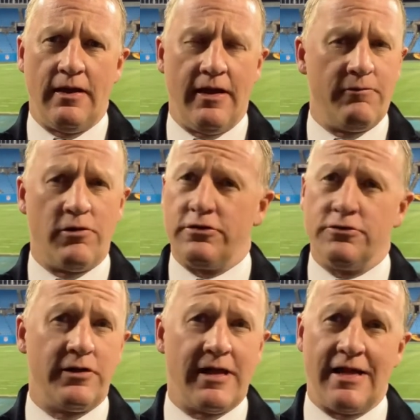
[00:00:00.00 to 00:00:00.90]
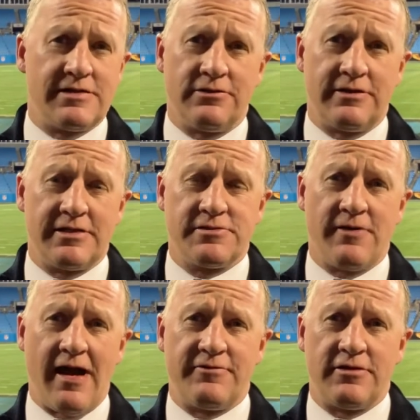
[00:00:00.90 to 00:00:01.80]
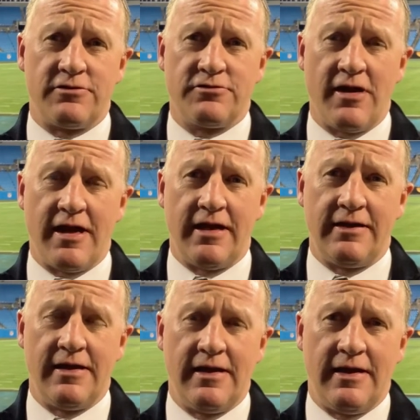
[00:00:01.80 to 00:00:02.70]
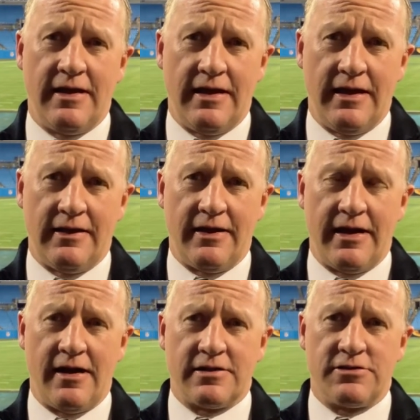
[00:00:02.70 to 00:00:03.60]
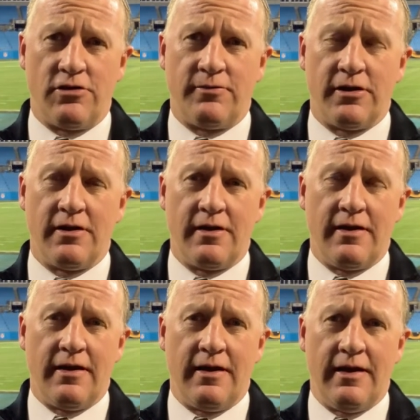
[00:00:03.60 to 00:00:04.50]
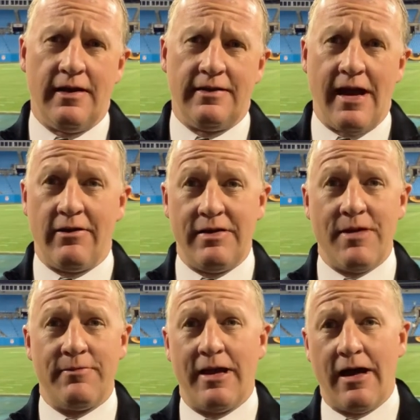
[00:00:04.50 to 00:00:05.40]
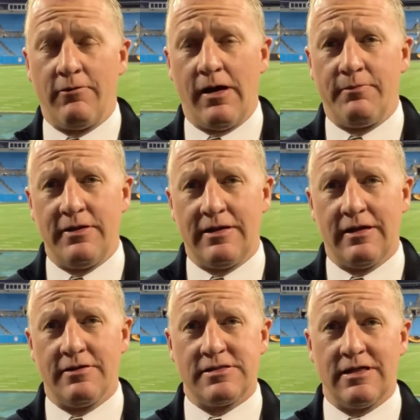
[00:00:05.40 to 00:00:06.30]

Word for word: They weren't doing that until Diggs arrived in the trade in late October, and now he may be out a while. Pete Carroll